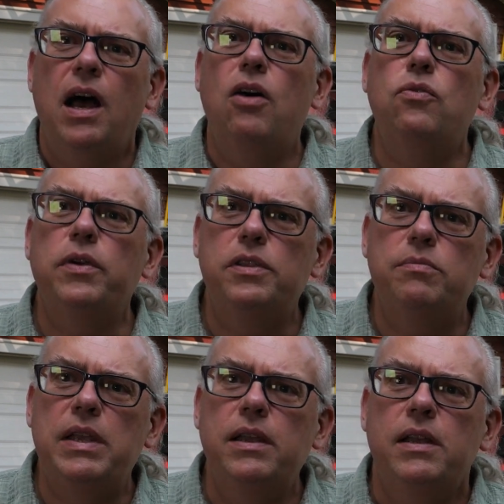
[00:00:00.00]
out with
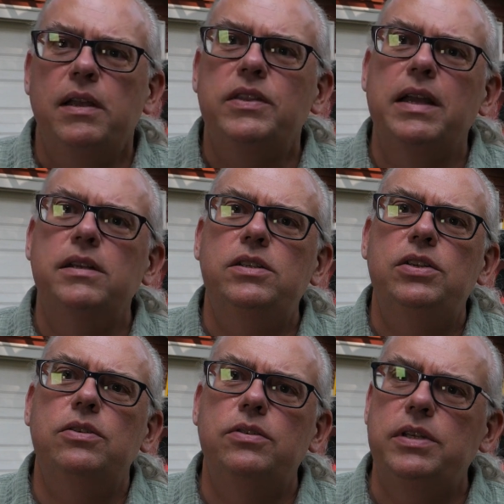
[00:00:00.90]
me than
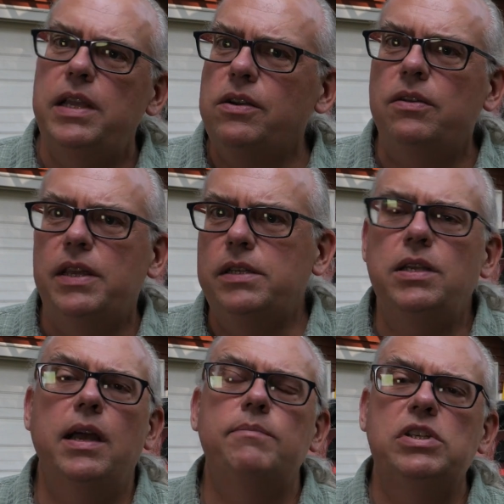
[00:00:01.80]
to take all that
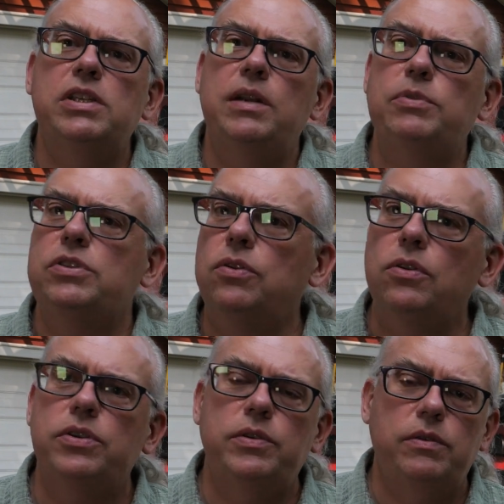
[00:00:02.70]
time to set up a
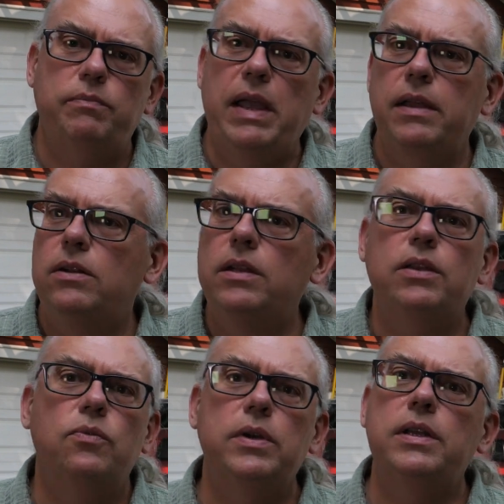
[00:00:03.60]
solar panel
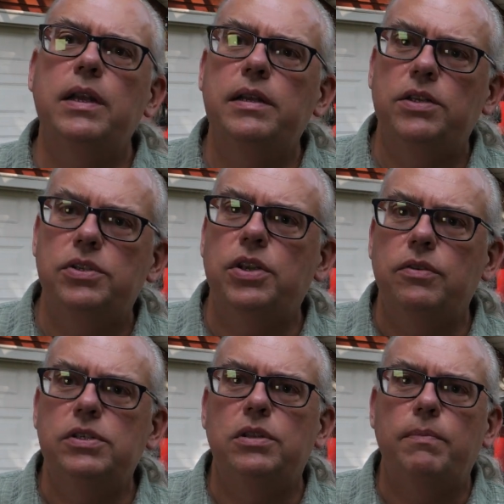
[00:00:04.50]
and whatnot to
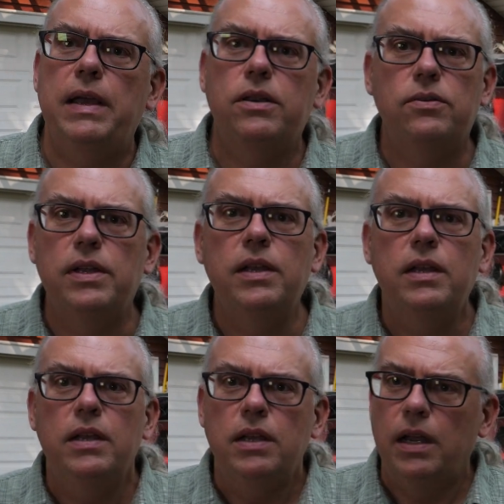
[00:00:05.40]
charge the battery.
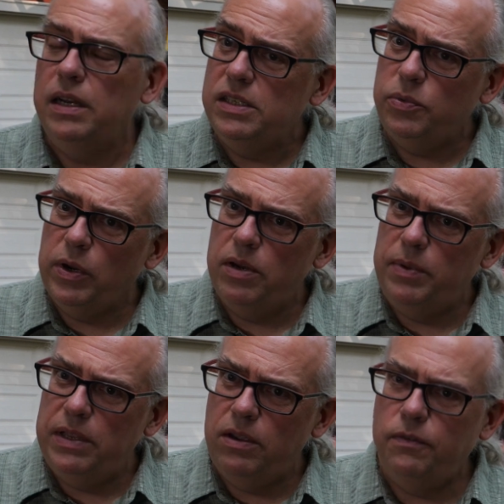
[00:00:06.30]
Unless we're going
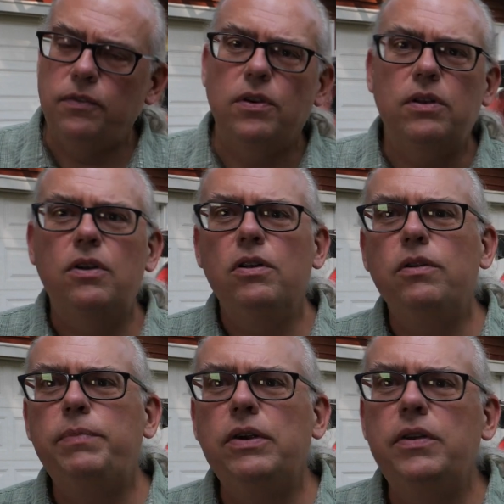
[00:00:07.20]
to be there for a
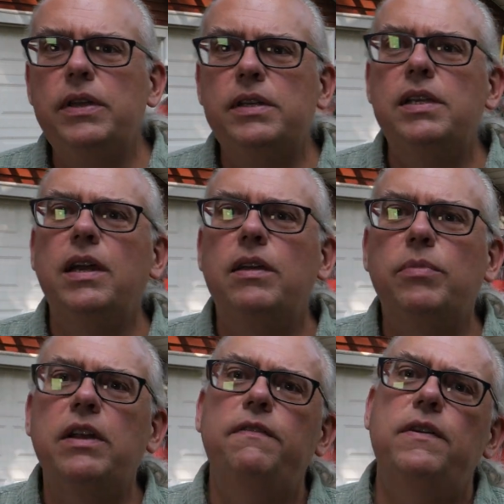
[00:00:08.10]
longer period of time,
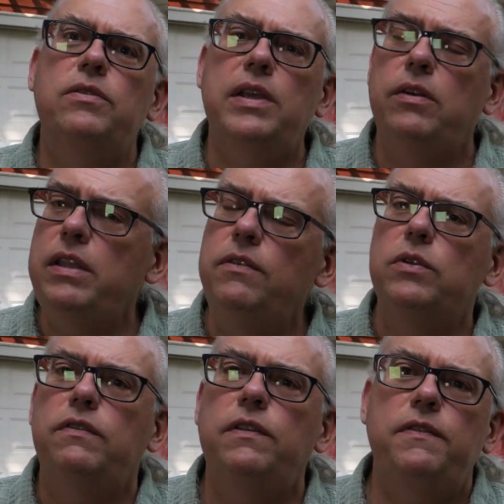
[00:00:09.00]
but I found that even
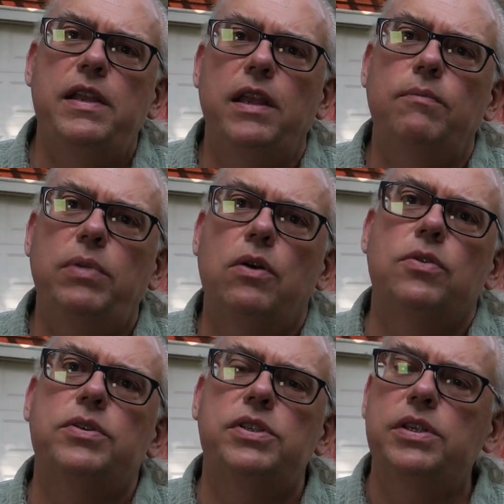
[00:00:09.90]
with fifty amp
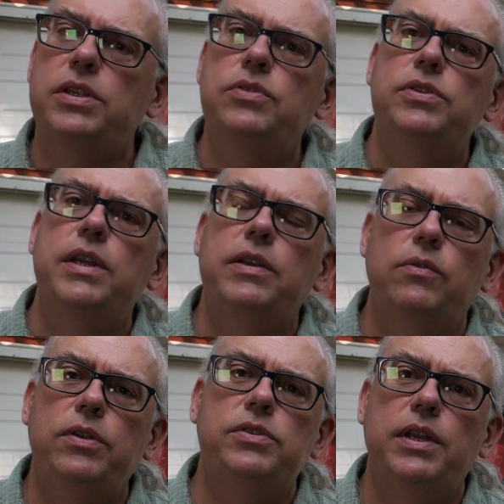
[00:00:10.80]
hours, using
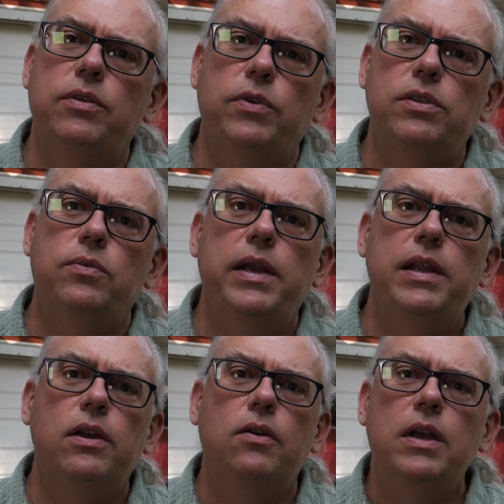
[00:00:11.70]
using it with the
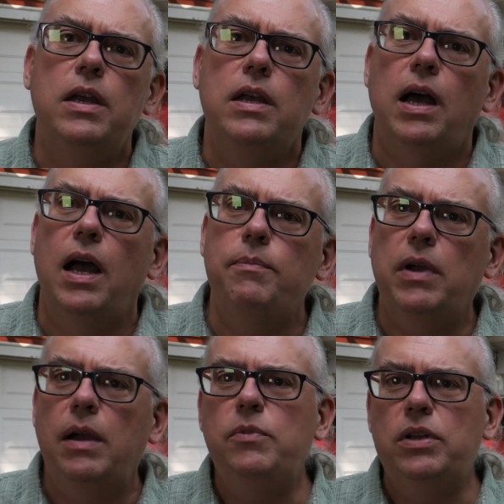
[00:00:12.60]
radio, I'm,
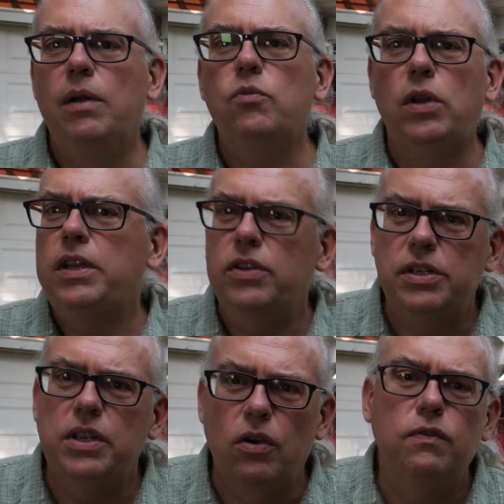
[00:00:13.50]
I'm, I'm really good
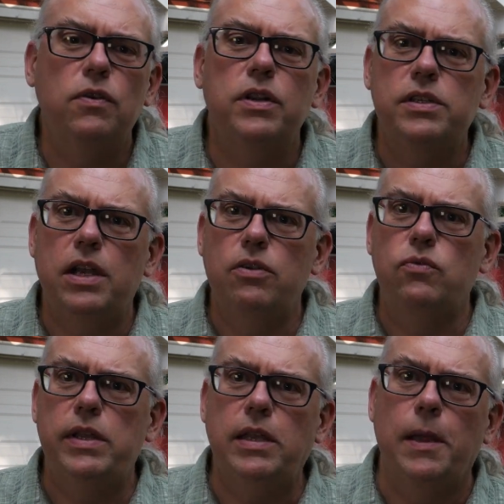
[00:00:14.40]
to go for an entire
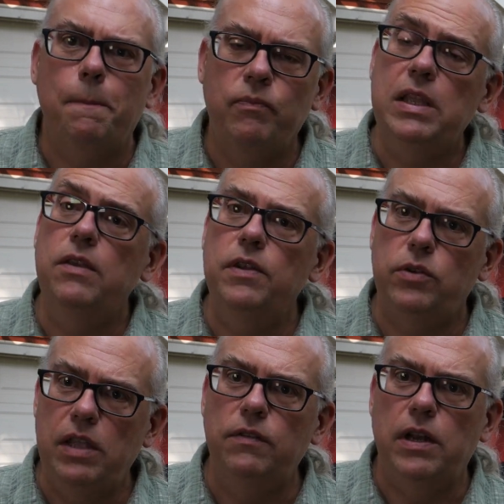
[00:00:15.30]
weekend, even,
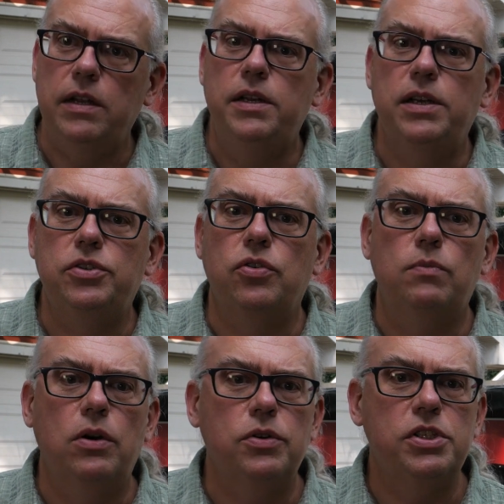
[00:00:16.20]
even on the digital
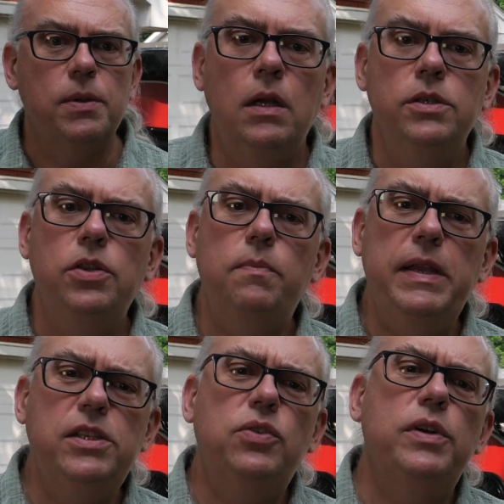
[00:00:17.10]
modes. So the
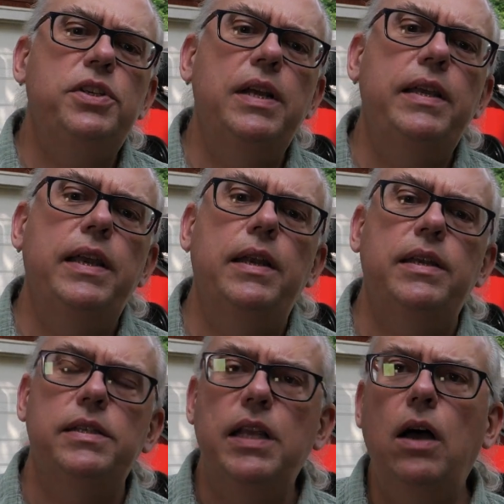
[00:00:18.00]
biggest question I get
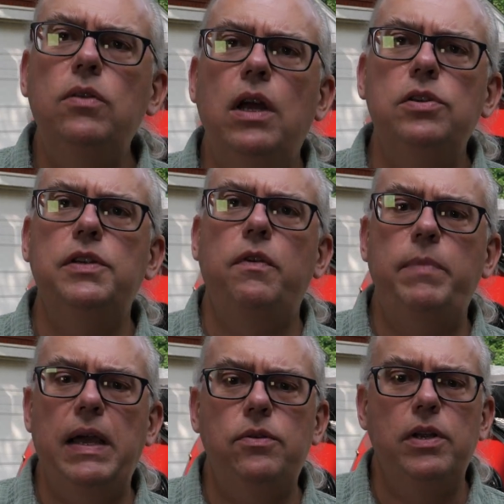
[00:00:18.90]
is, how large of a
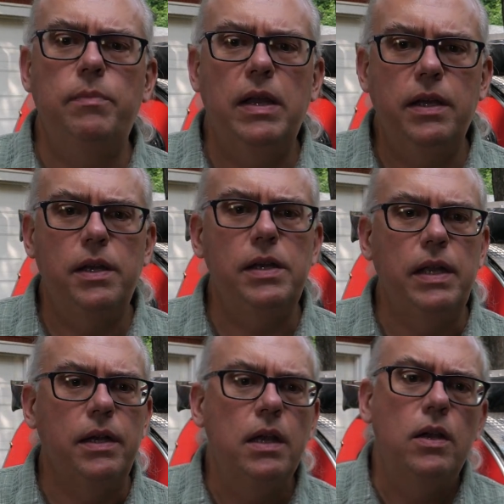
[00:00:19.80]
battery am I going to
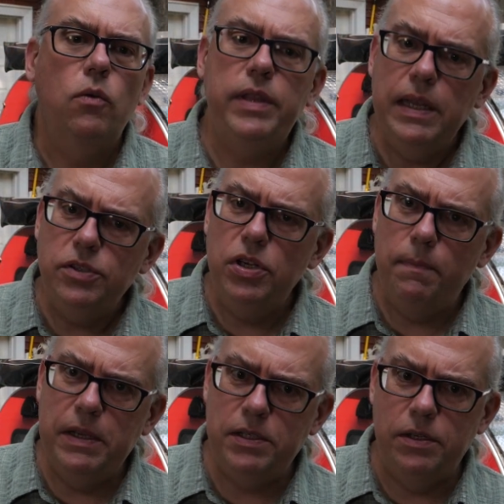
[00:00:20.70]
need? Well, the answer
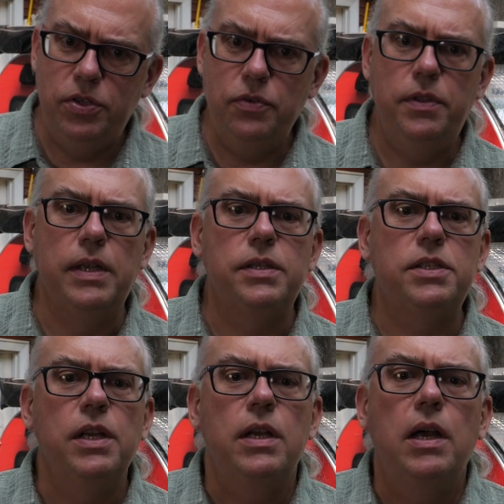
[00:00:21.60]
depends on two
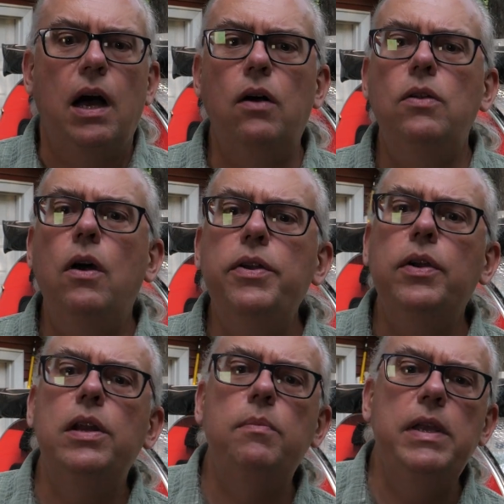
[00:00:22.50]
things: how long you're
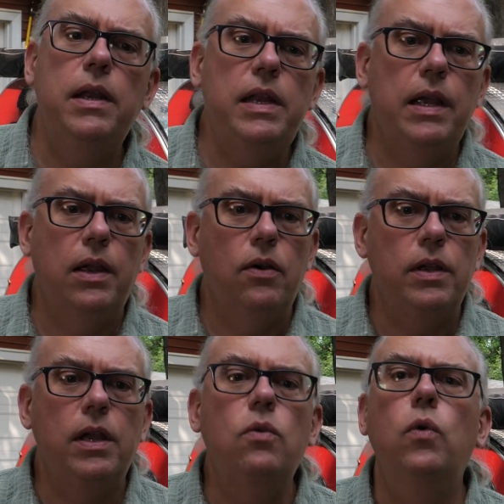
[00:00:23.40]
going to be on the air
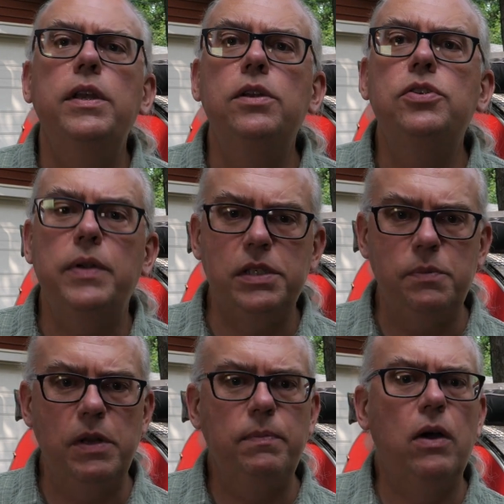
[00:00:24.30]
and what your
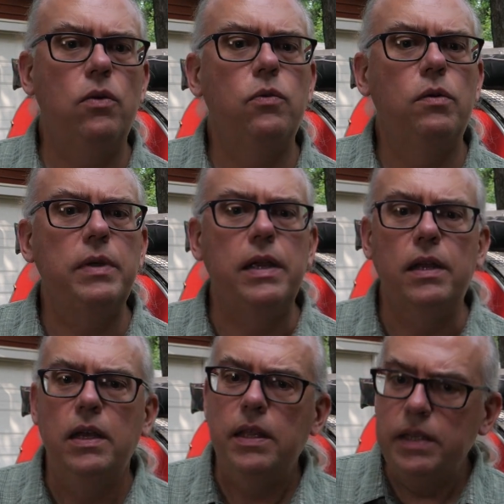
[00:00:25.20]
transmit power will be.
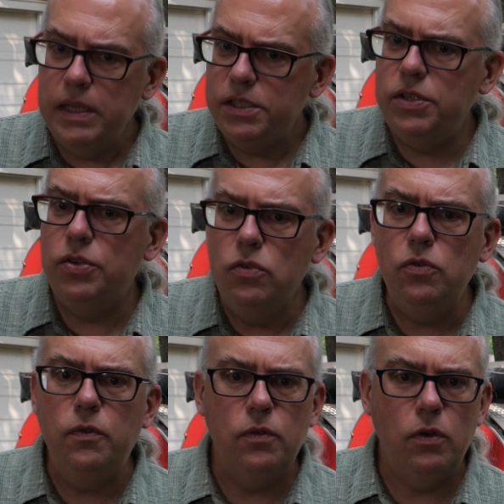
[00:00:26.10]
These two